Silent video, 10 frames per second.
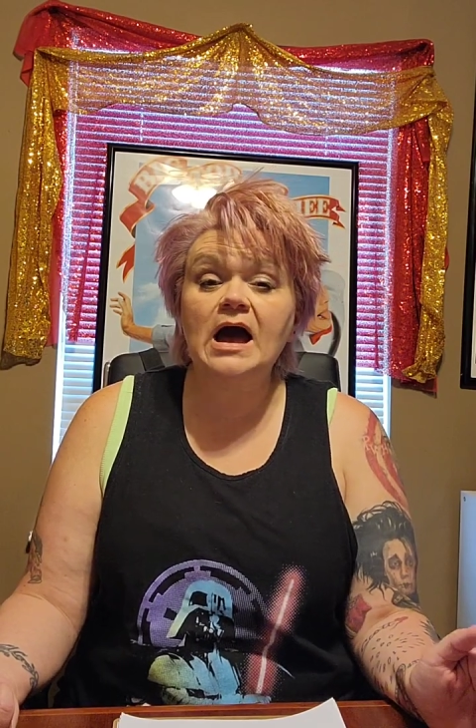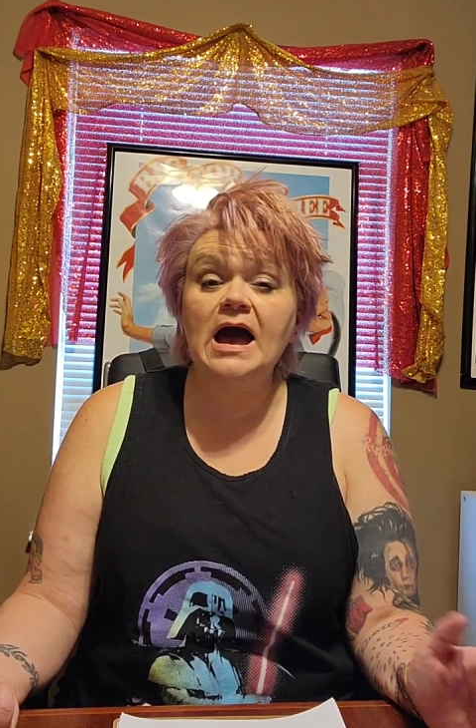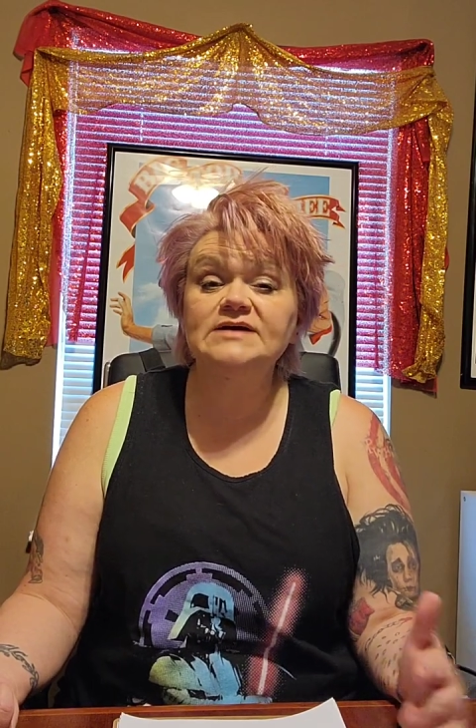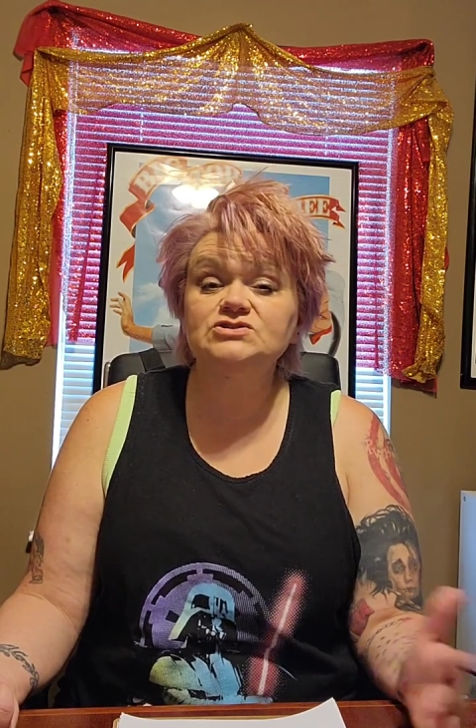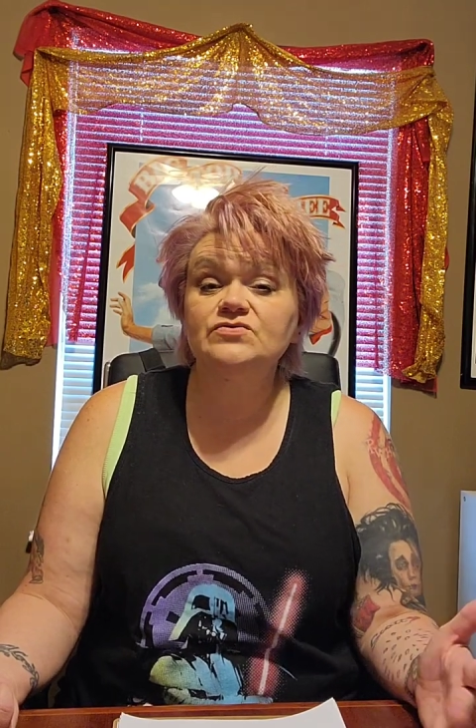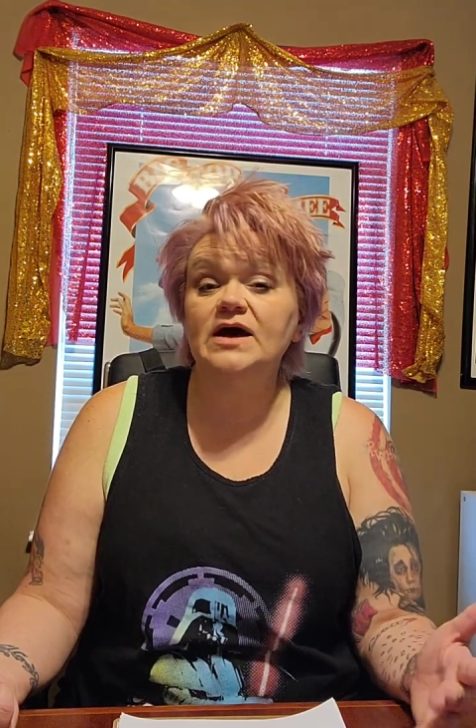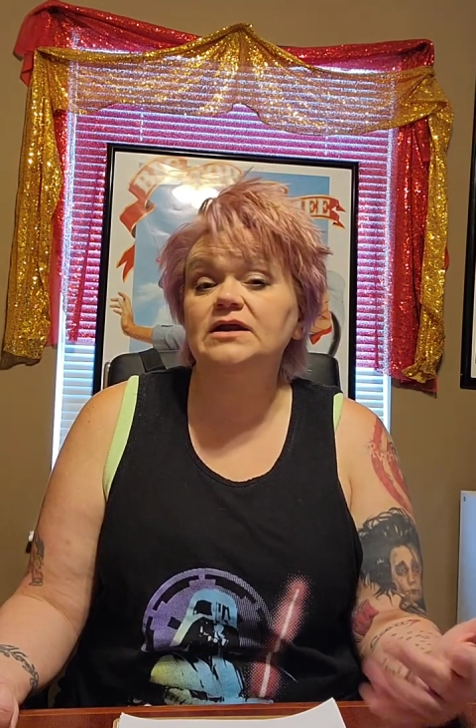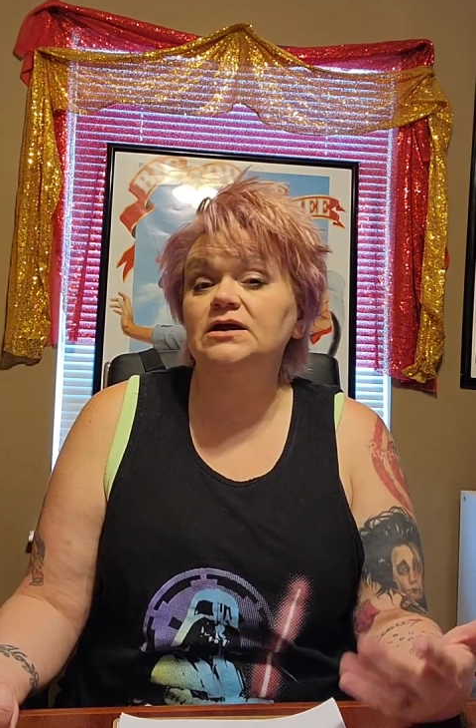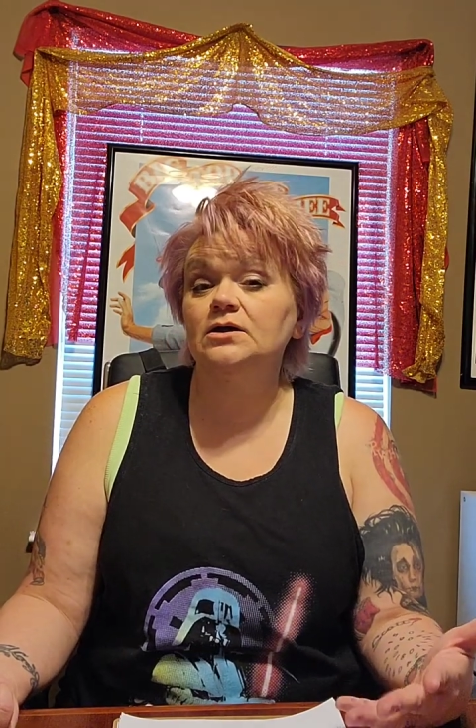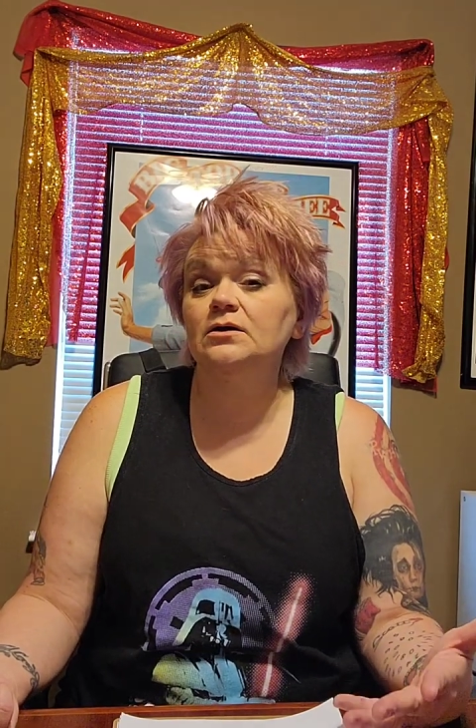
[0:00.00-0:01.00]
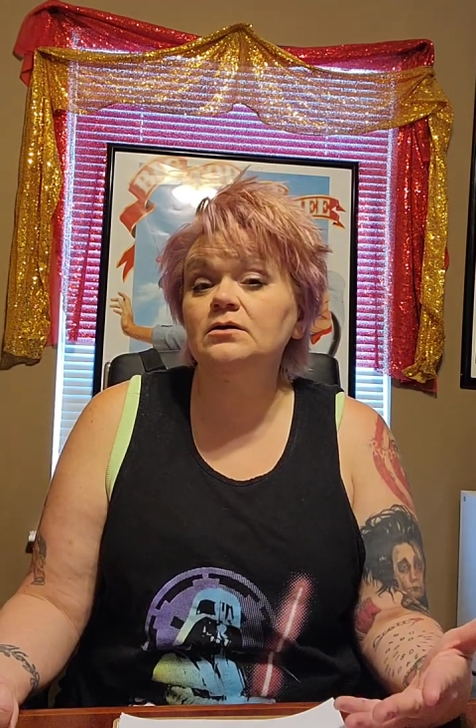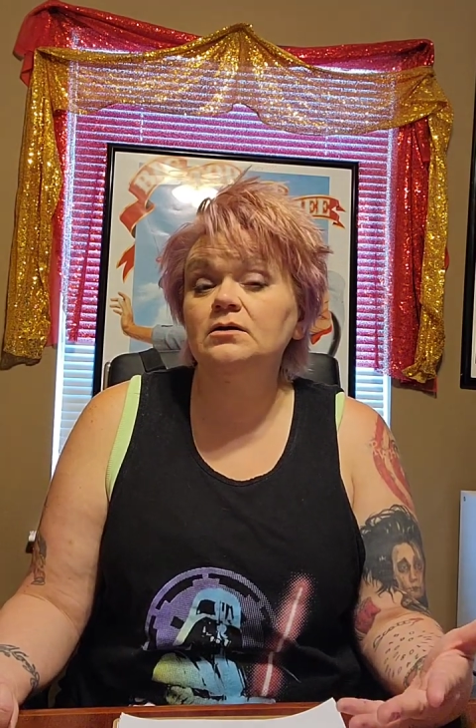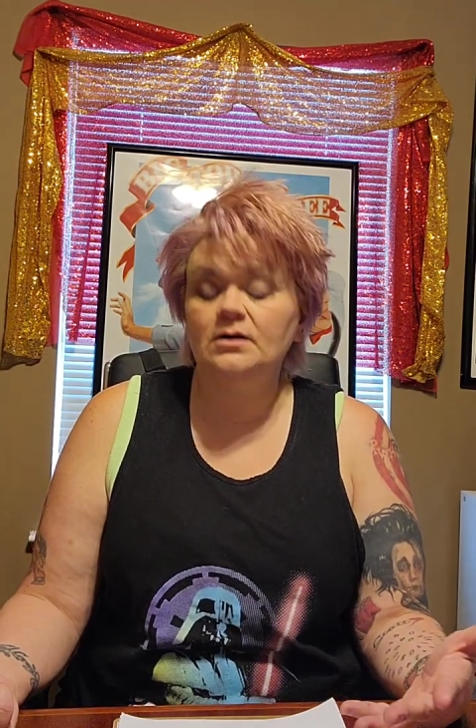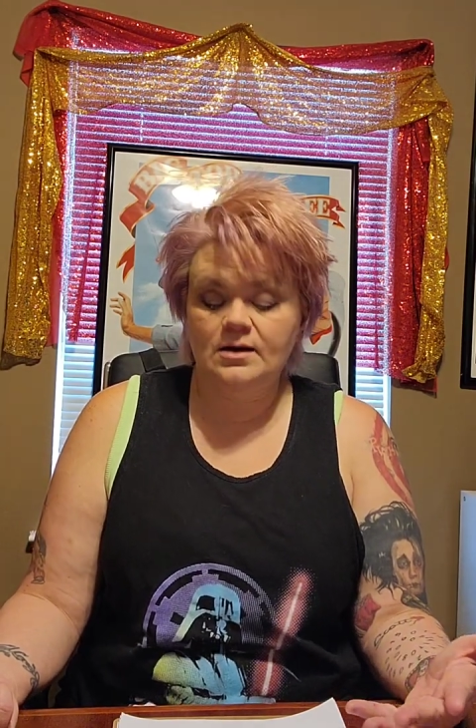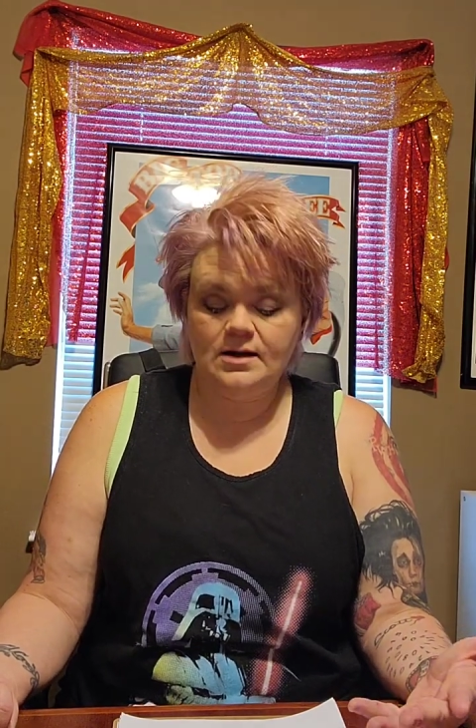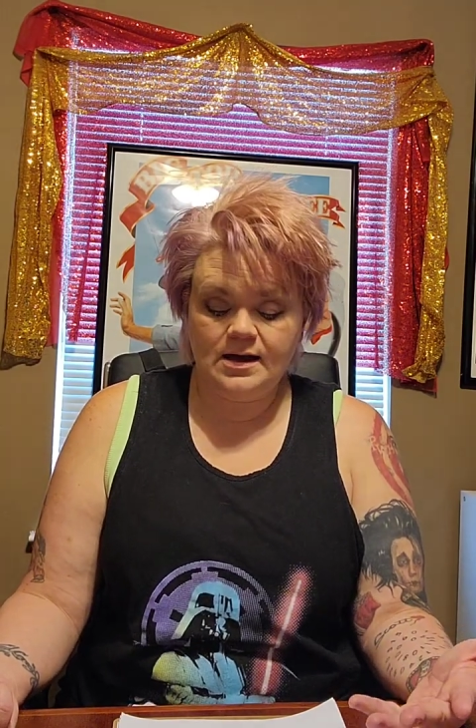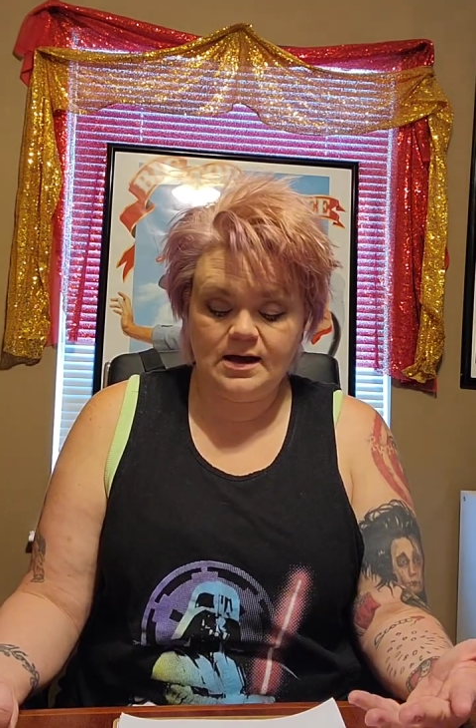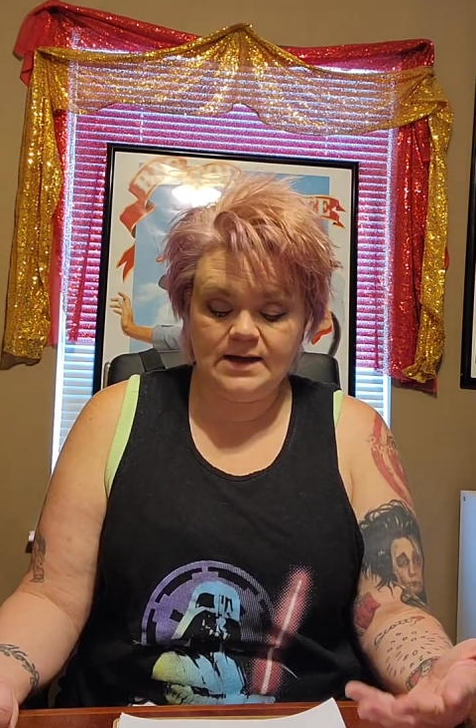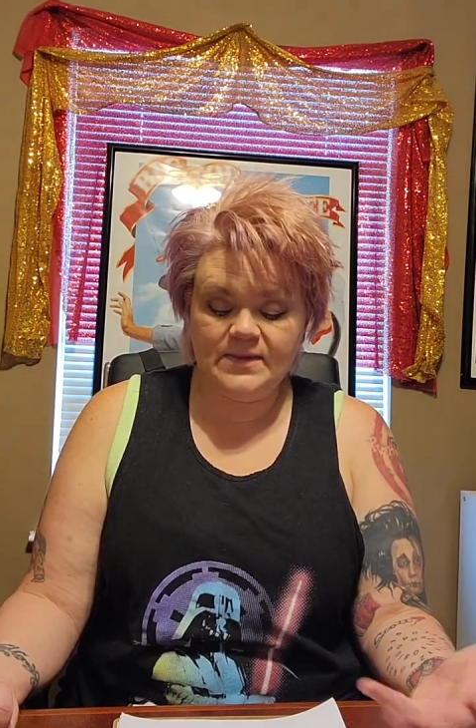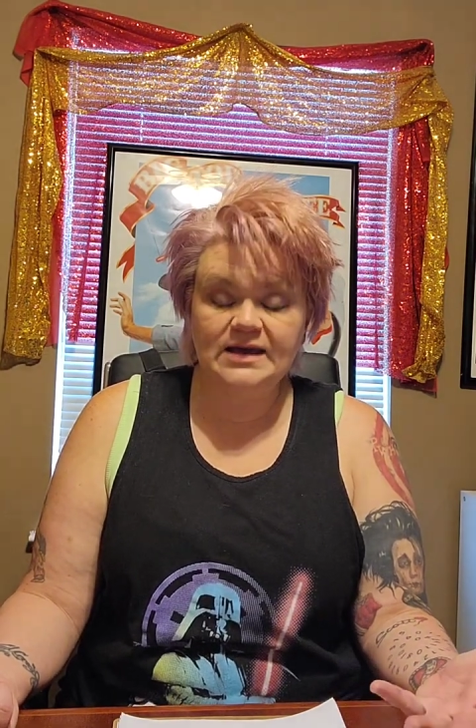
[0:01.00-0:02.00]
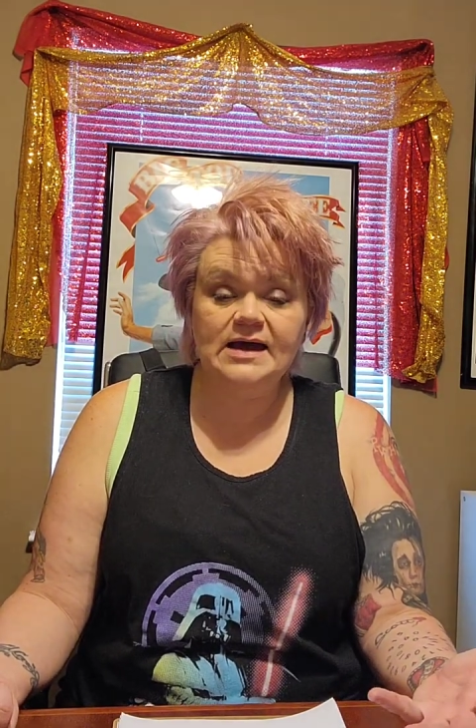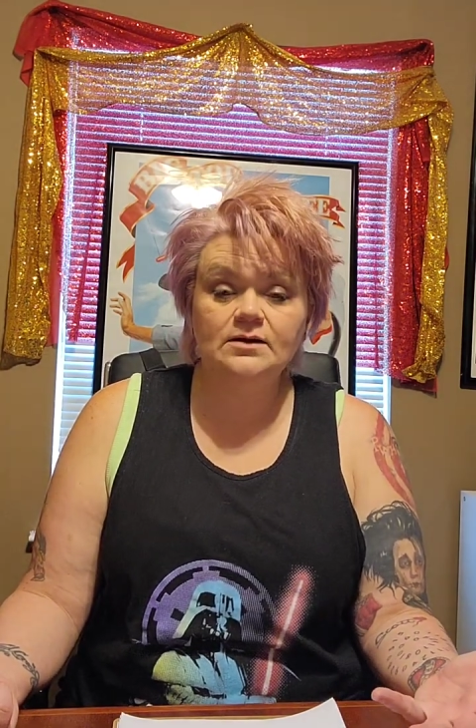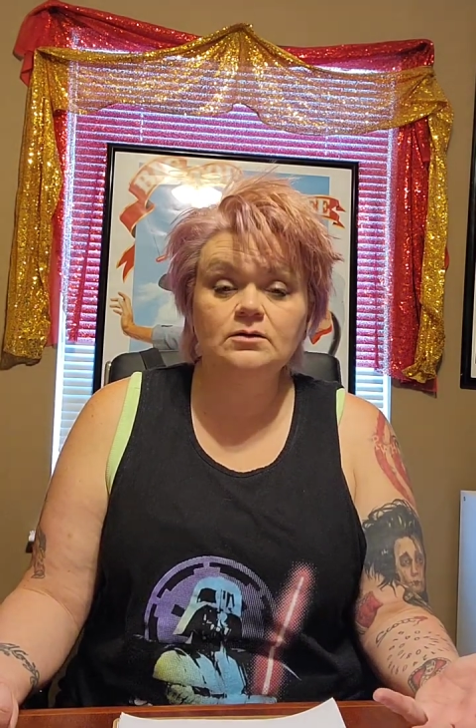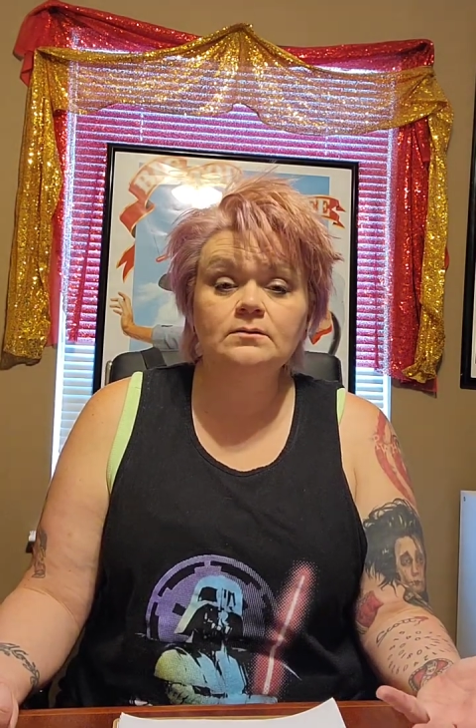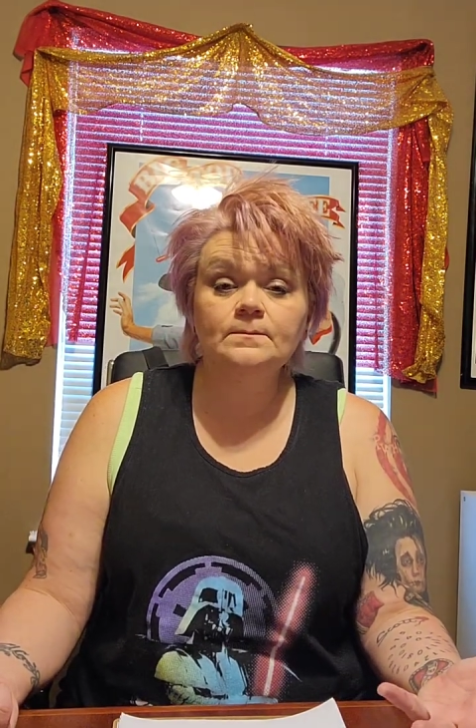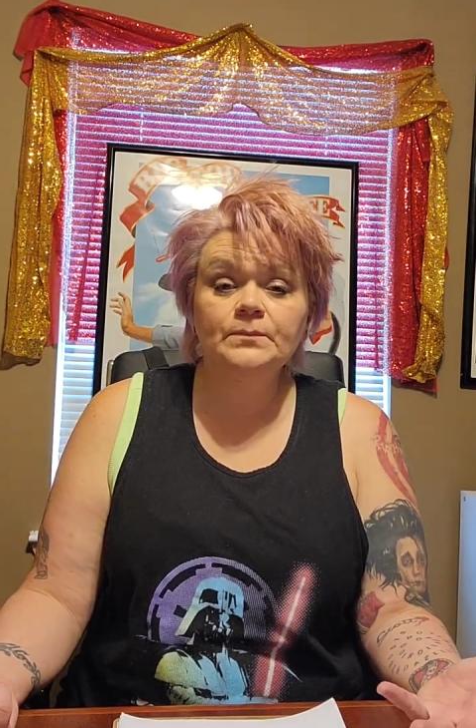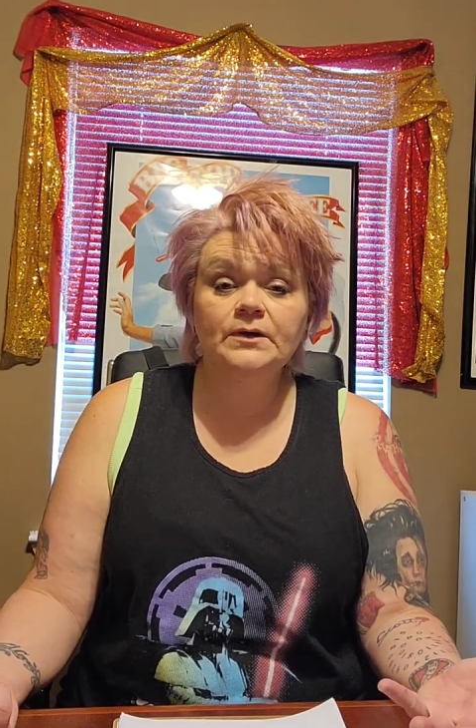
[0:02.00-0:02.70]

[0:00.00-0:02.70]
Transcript: I do that here at my kennel,